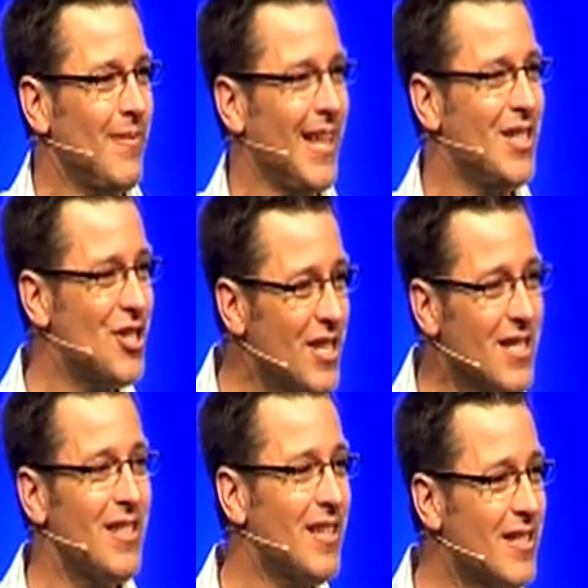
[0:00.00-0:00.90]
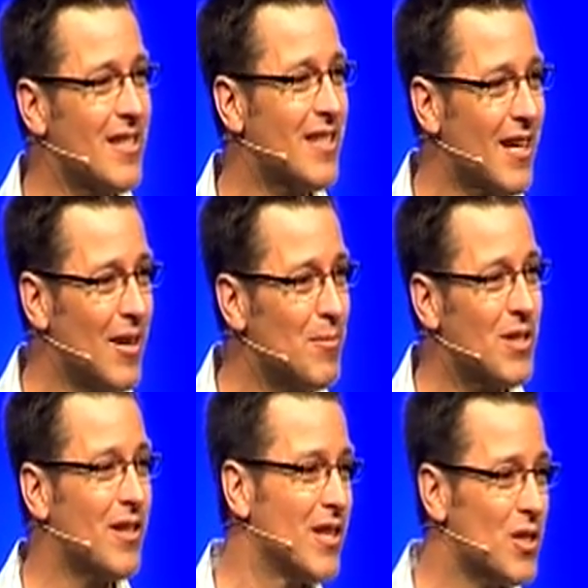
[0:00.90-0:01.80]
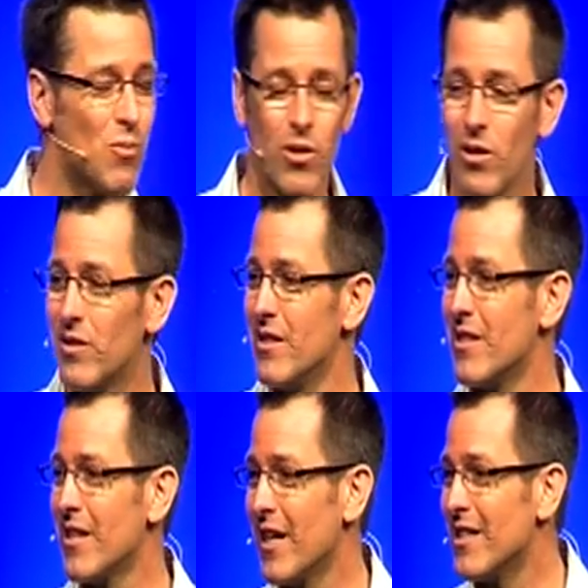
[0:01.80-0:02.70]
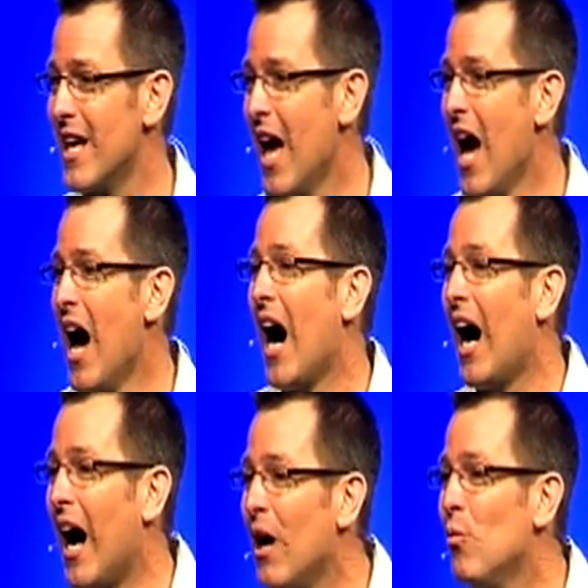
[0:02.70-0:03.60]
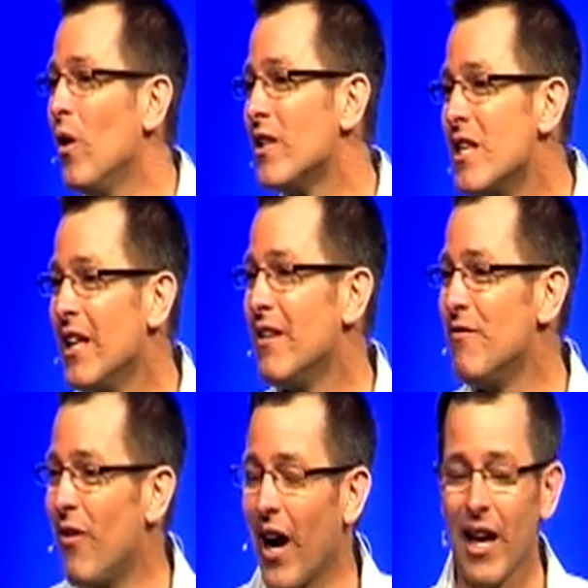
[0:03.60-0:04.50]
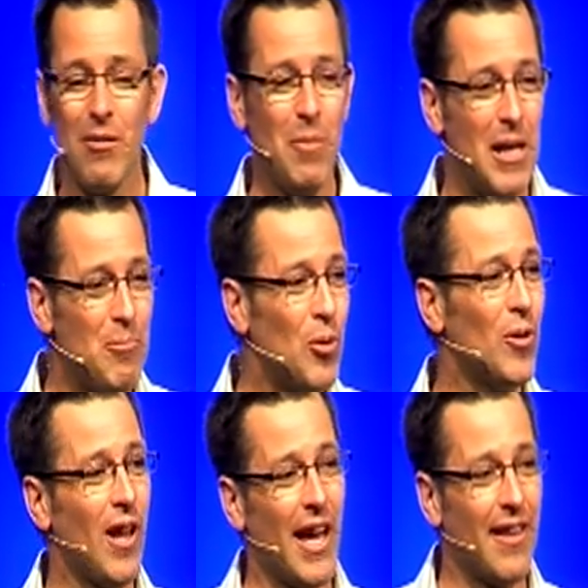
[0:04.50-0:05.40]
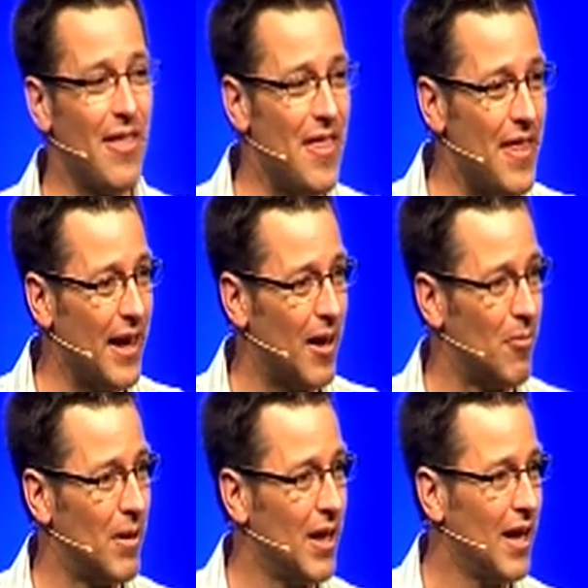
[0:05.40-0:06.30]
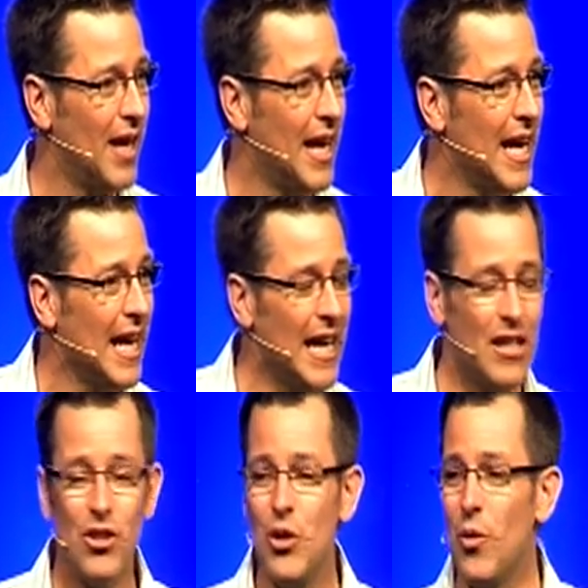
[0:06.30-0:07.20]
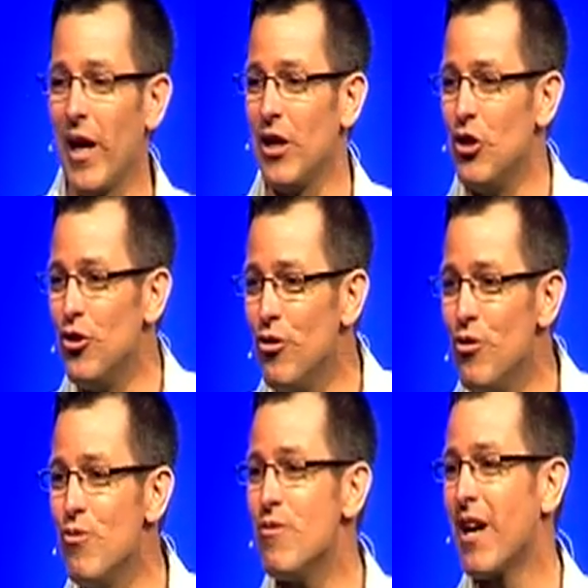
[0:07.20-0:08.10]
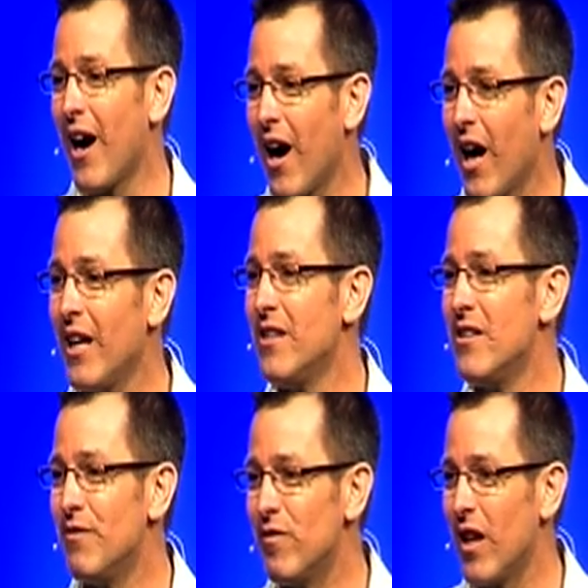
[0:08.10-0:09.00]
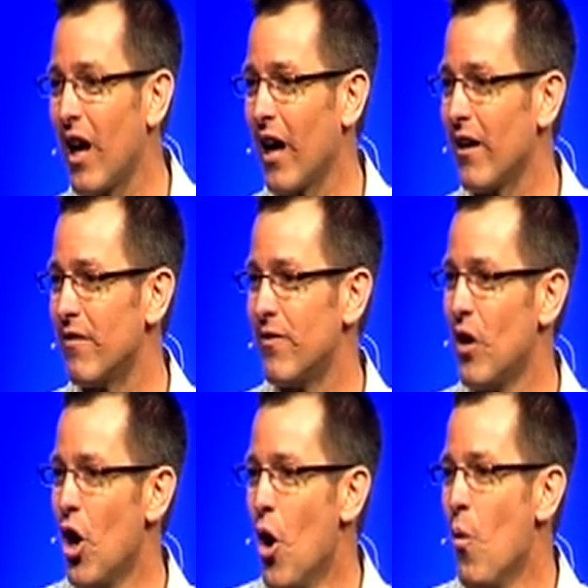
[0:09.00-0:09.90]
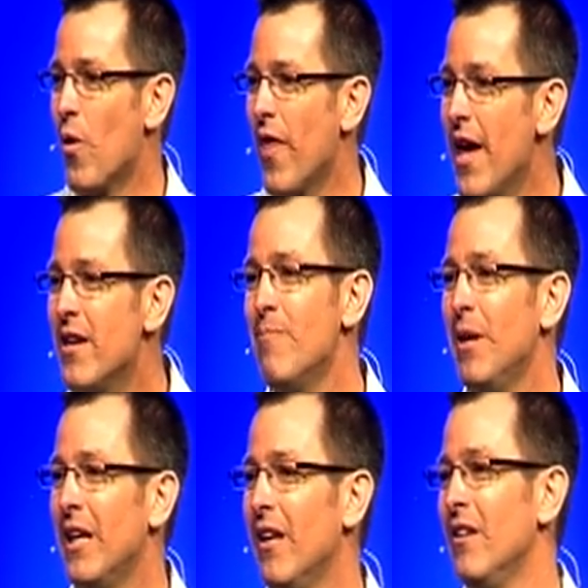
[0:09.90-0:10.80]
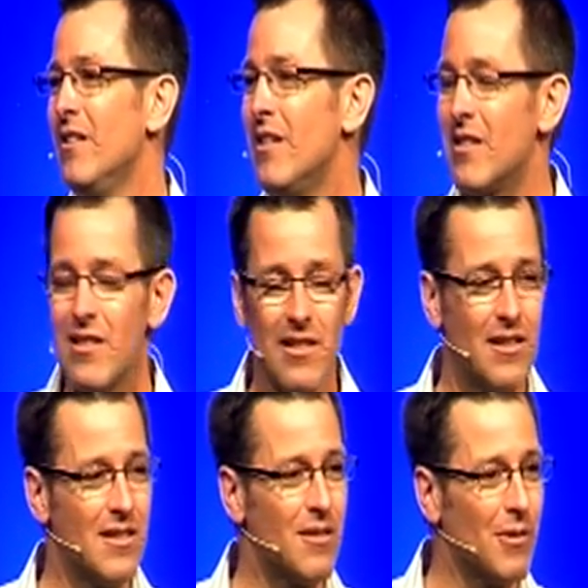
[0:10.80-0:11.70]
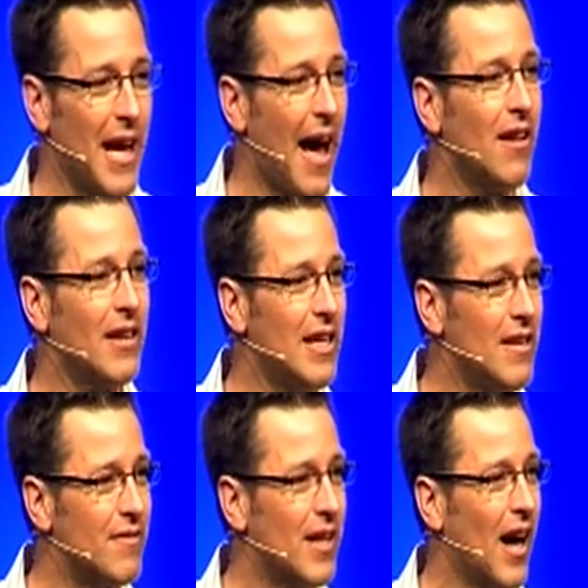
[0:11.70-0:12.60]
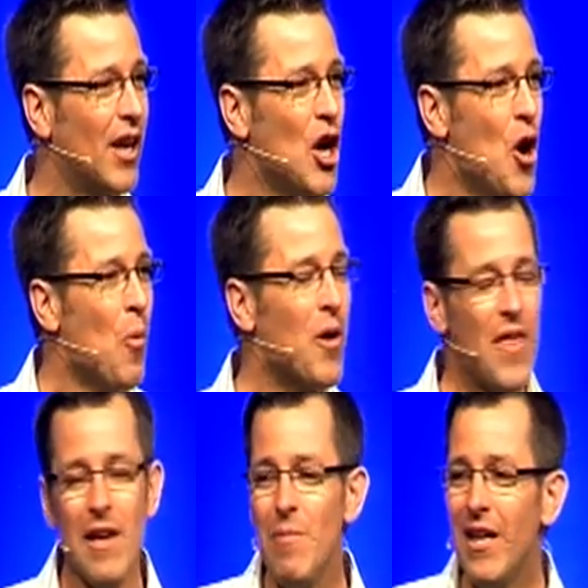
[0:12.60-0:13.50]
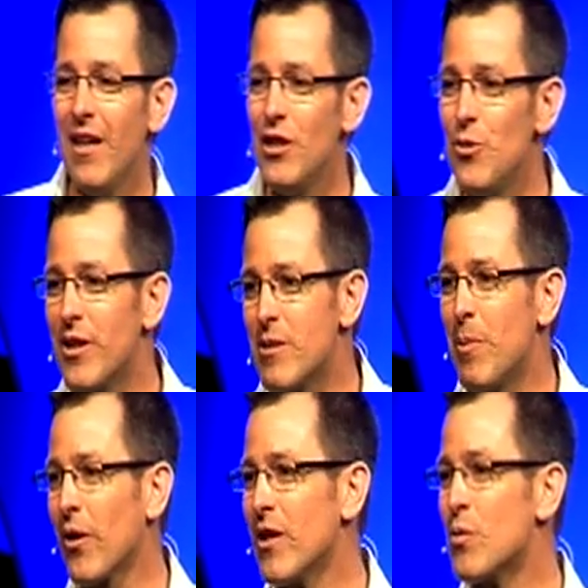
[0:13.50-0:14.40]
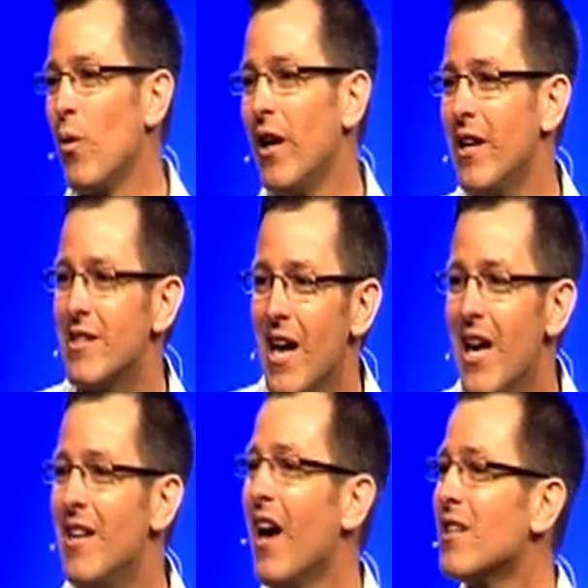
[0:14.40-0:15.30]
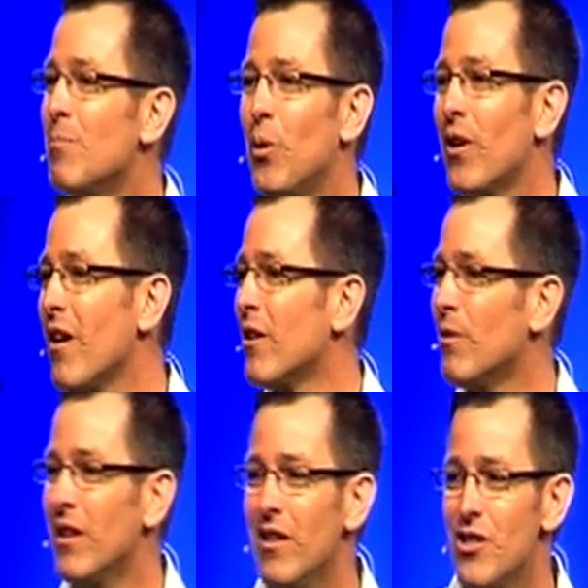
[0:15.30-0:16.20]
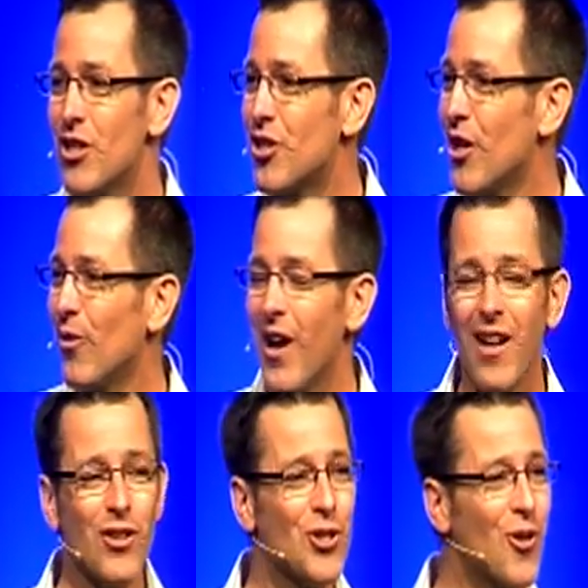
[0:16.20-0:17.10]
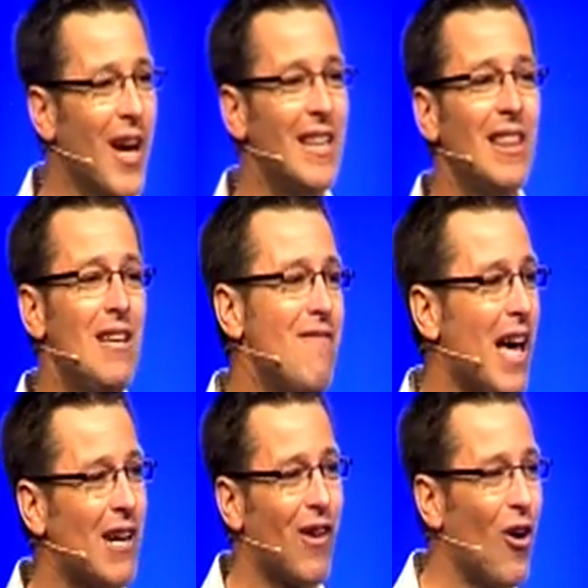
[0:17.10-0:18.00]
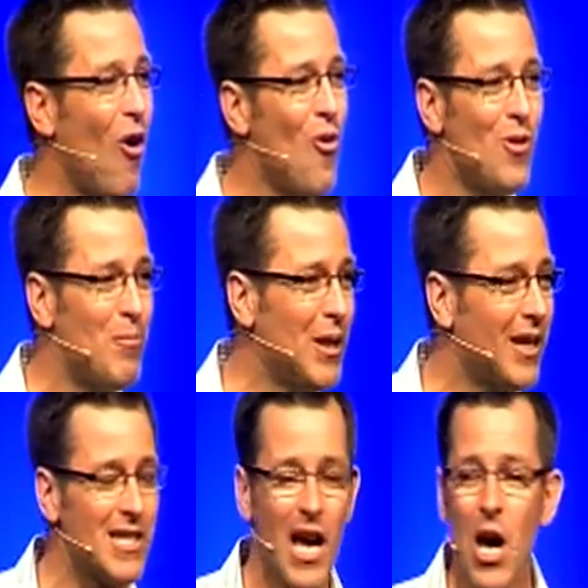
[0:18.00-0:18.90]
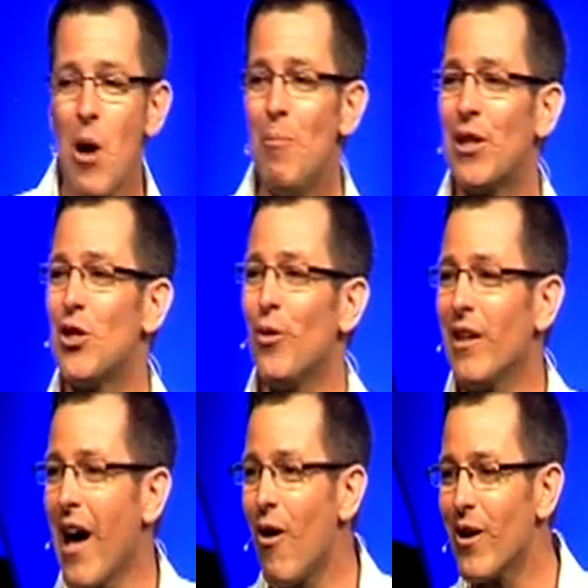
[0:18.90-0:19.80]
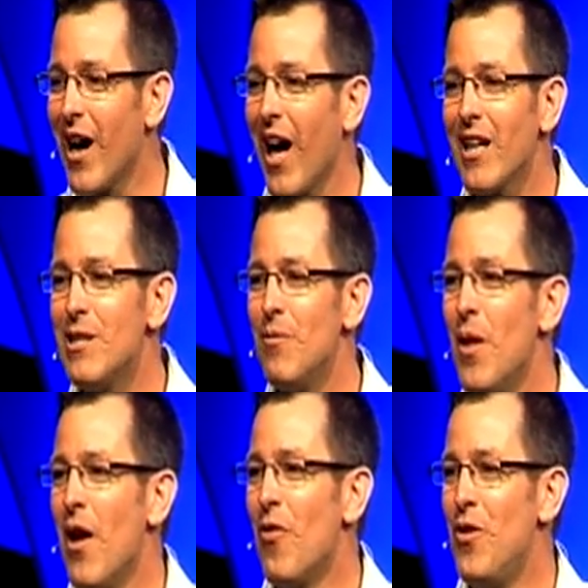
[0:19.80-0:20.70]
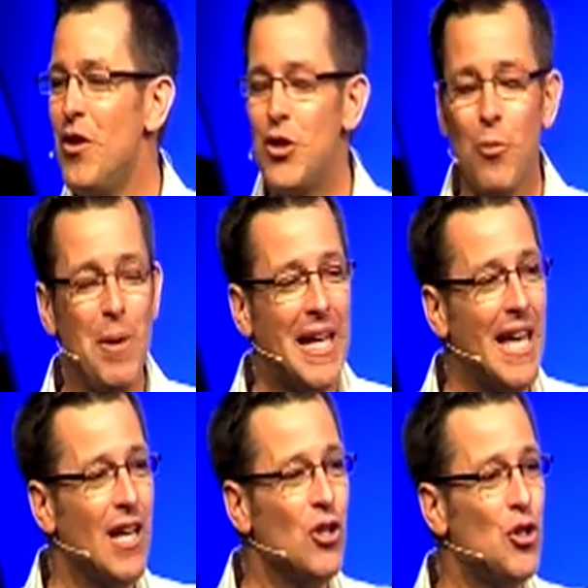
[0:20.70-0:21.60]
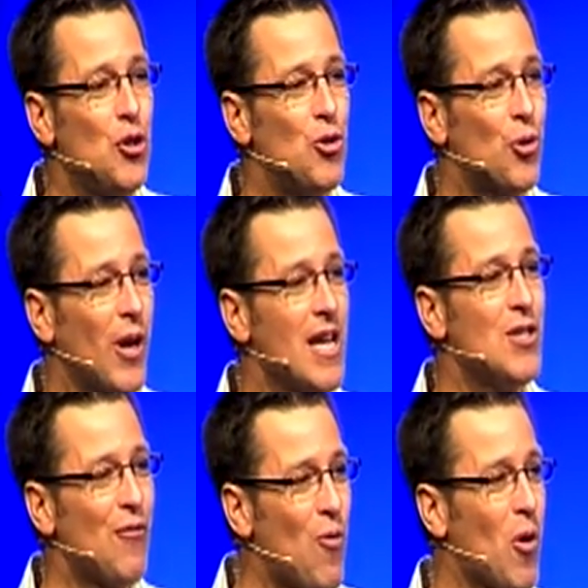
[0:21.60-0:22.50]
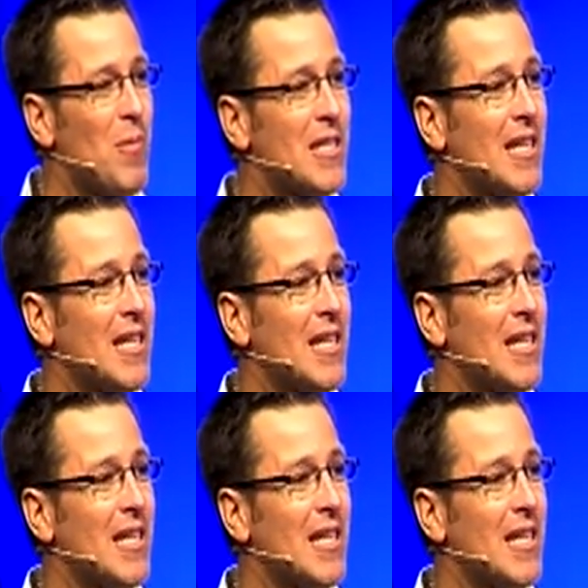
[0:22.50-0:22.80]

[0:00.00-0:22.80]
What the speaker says: And Jesus comes to this world and says, I want to invite people like them into a new kind of life where they can begin to sense the reality of God, where they begin to experience what it is, not to put on a religious show, not to try and live out of our own abilities, but to allow God to begin to transform us